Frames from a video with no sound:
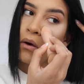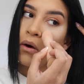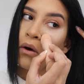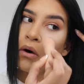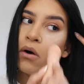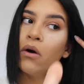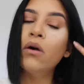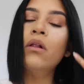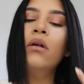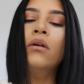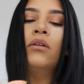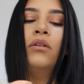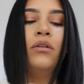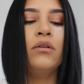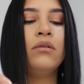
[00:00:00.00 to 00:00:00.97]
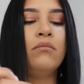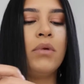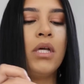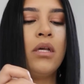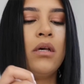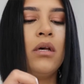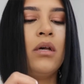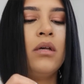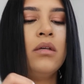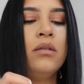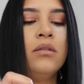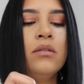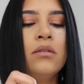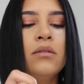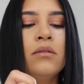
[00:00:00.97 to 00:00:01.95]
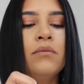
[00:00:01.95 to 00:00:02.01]
all under my
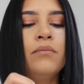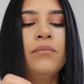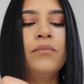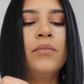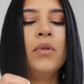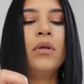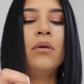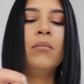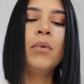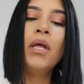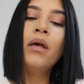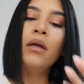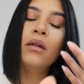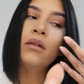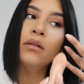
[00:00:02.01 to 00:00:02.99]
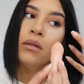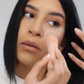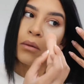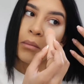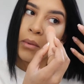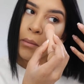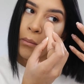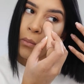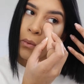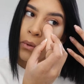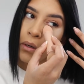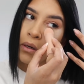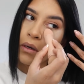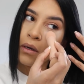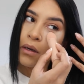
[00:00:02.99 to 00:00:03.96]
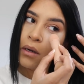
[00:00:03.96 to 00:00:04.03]
eyes. I'm gonna add a little bit
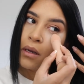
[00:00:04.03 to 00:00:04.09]
more.